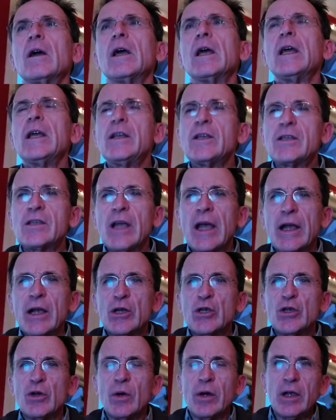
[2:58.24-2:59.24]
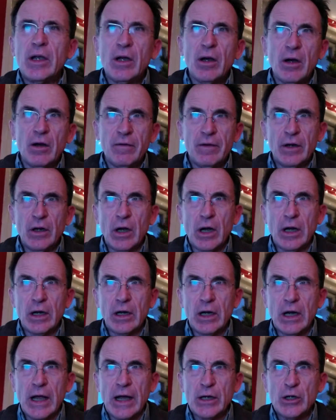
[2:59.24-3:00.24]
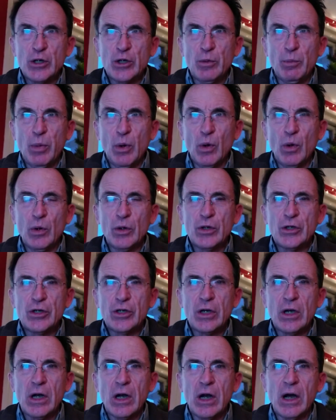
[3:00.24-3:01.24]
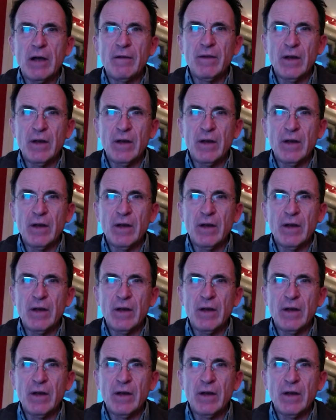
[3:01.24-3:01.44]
In sanctuary of an unlatched porch, I've